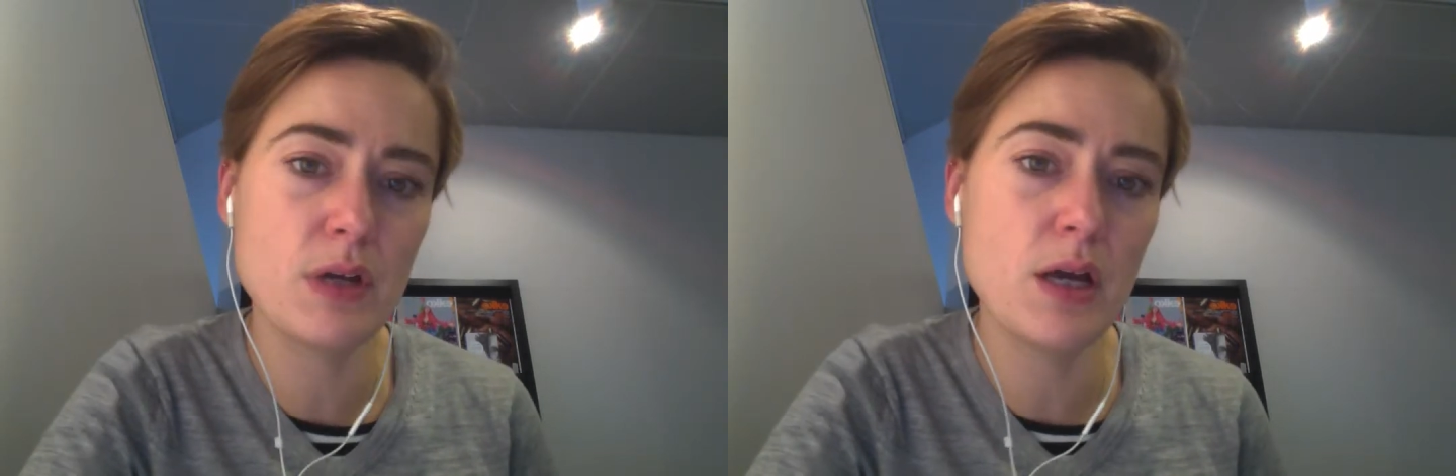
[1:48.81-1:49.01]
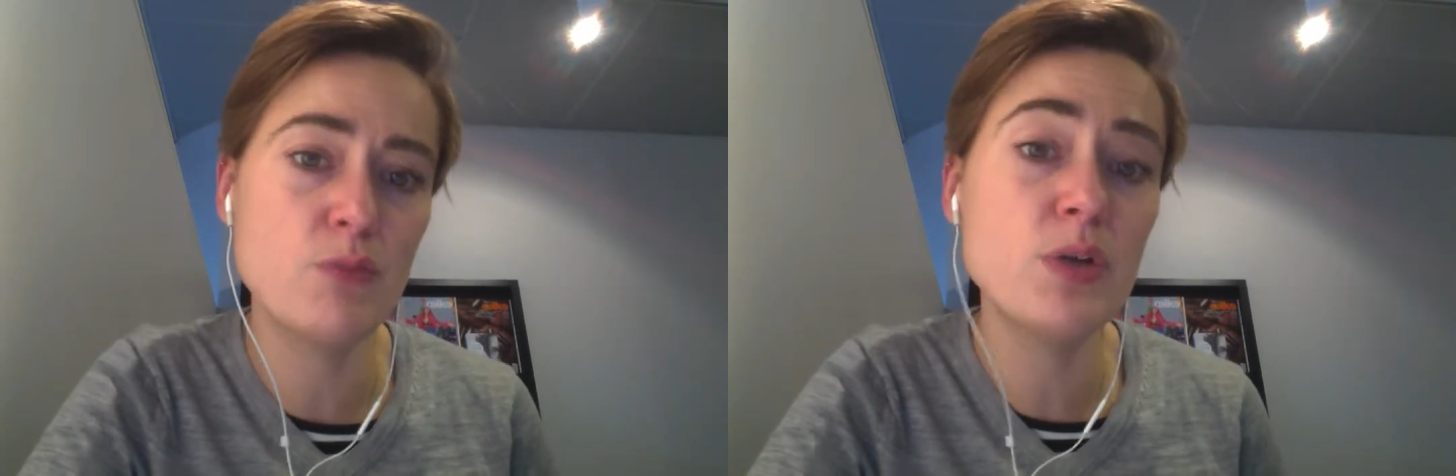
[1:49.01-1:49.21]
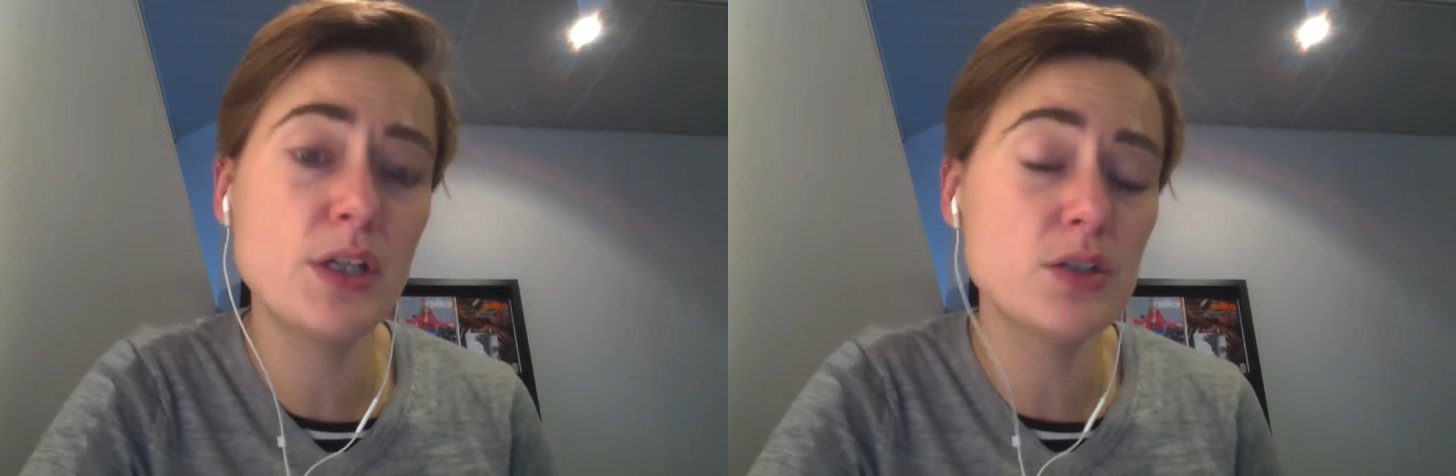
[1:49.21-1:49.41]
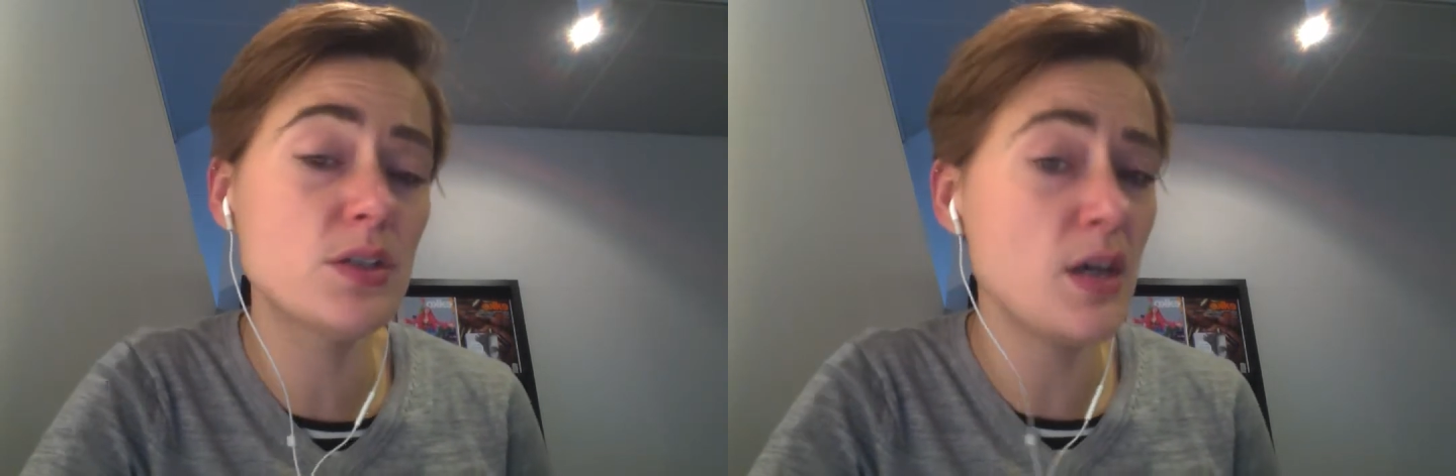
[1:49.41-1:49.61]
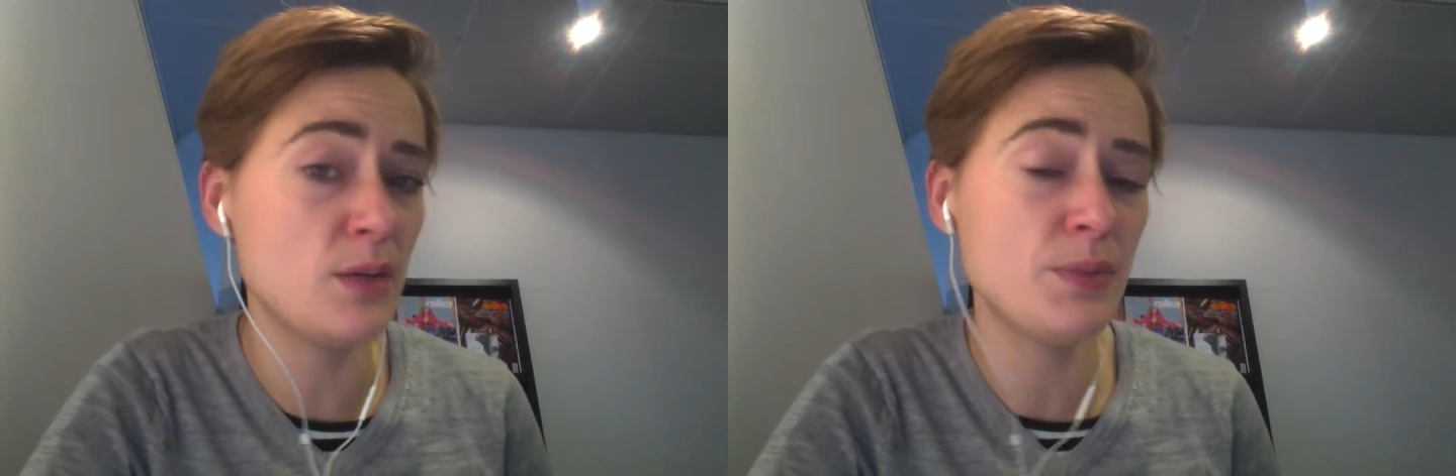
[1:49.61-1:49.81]
a really good
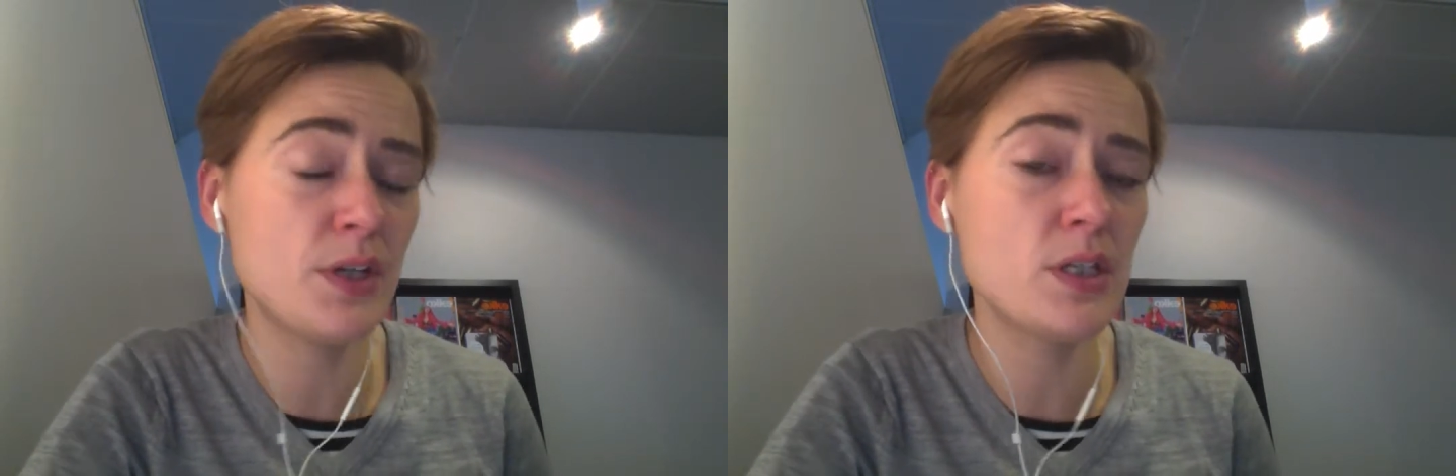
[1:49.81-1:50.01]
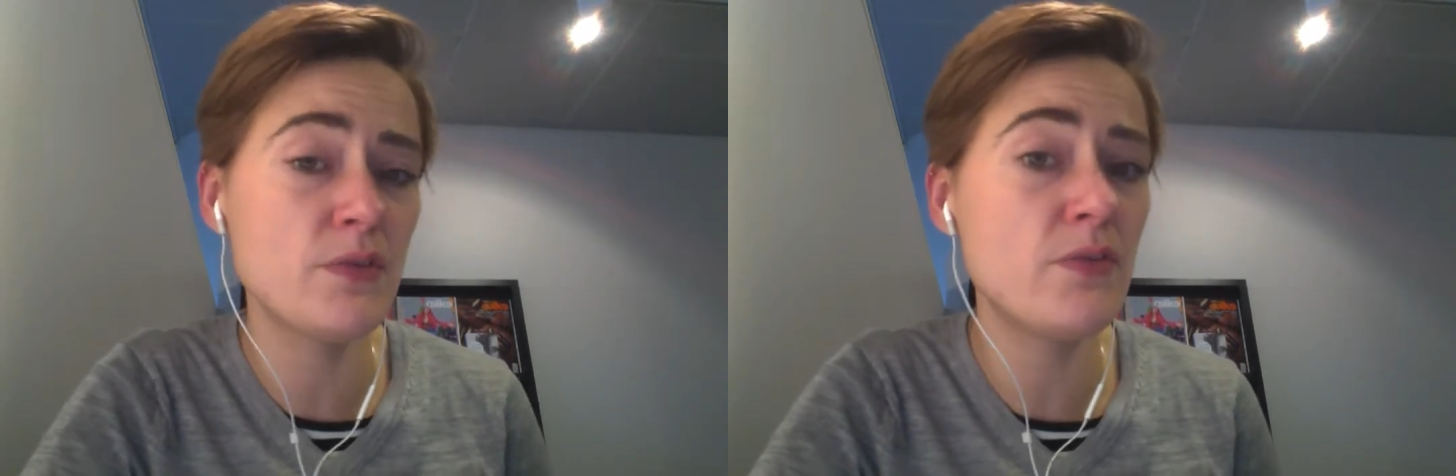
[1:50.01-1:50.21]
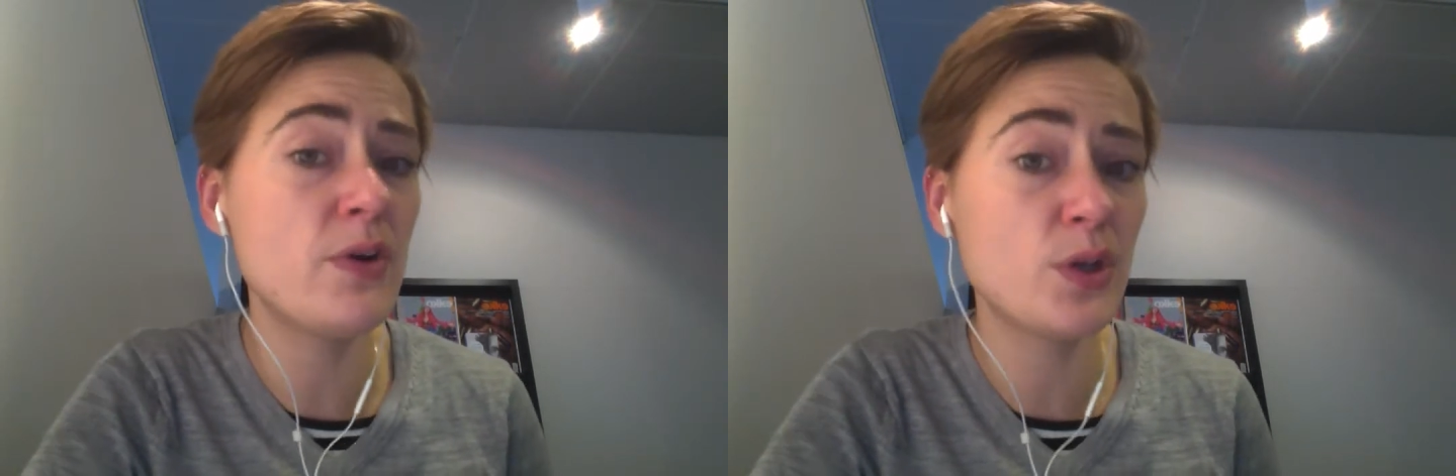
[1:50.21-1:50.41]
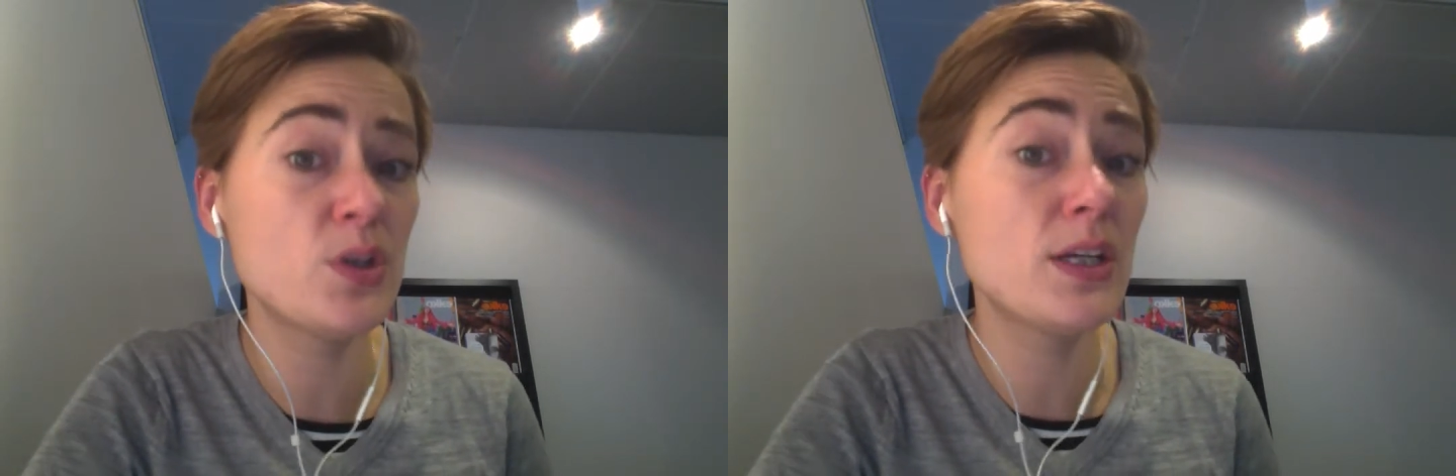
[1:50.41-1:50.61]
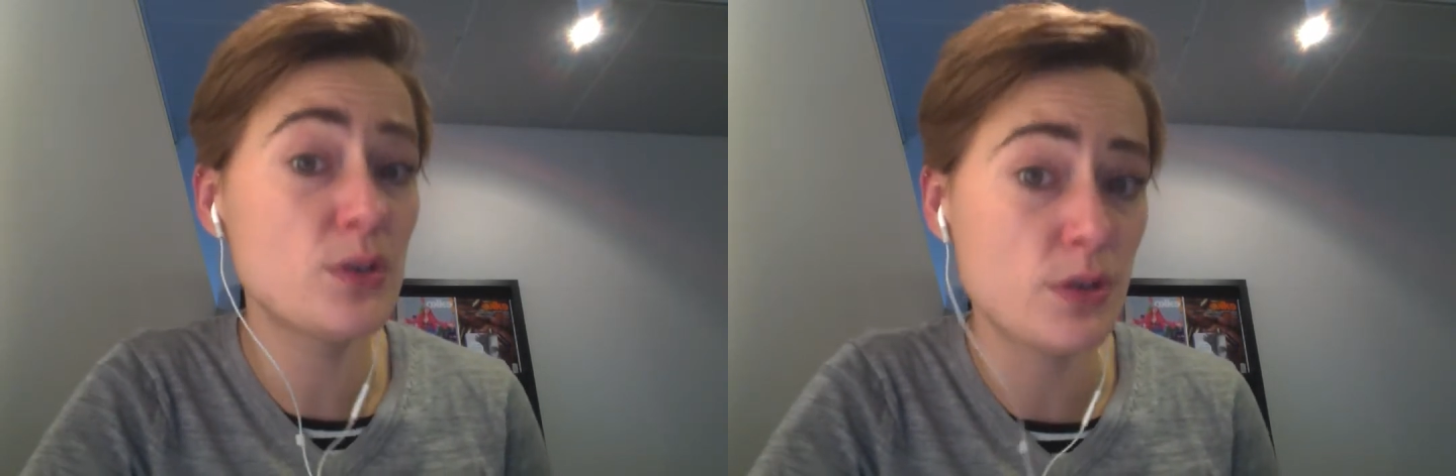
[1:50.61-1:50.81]
start because you have a very
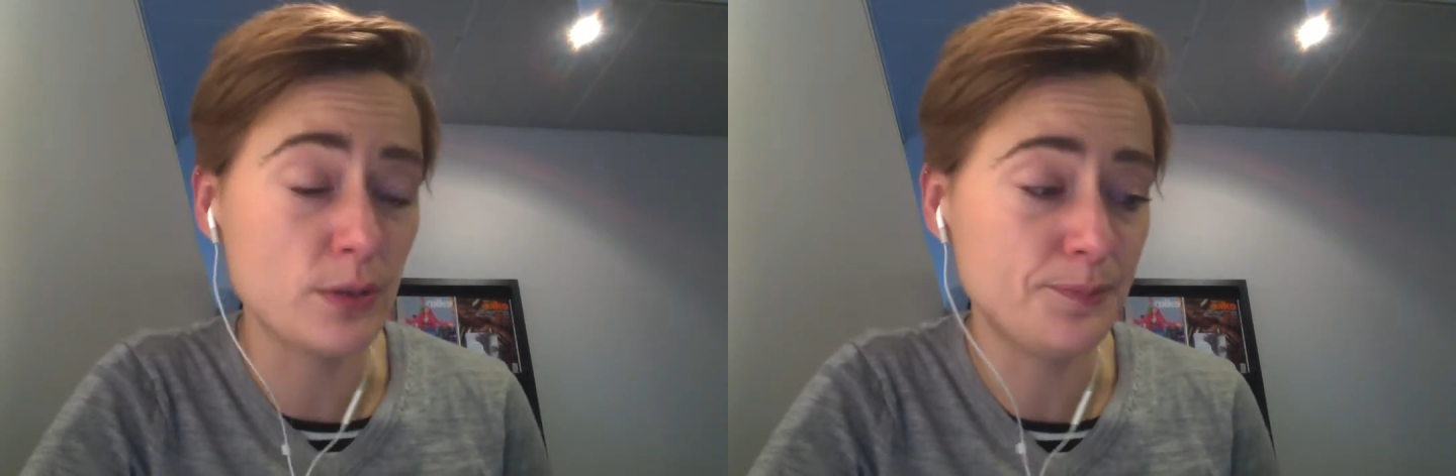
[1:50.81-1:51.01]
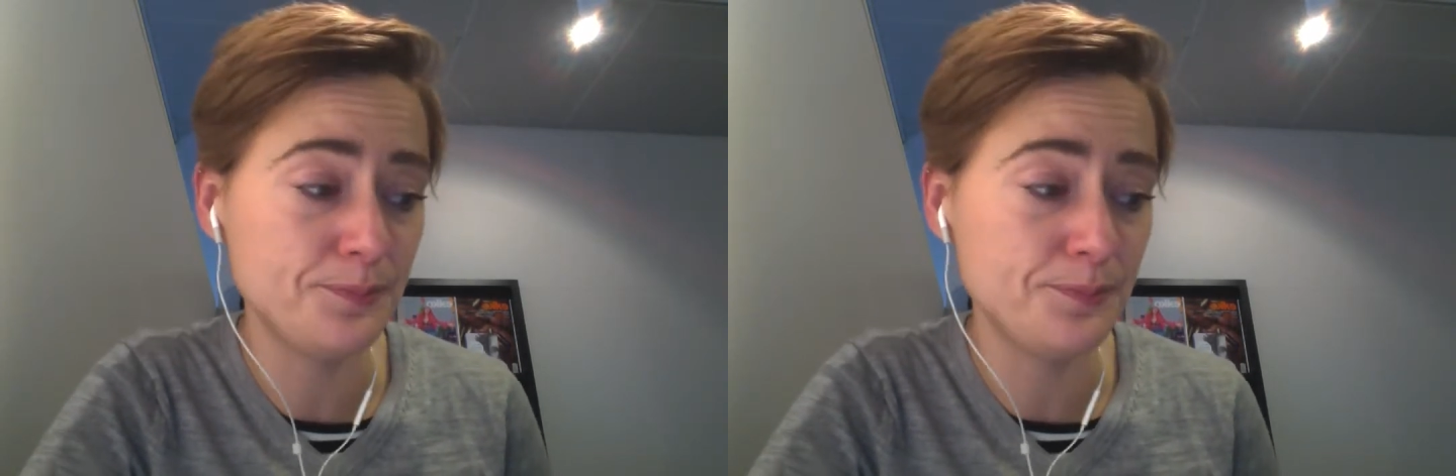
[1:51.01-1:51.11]
good intro.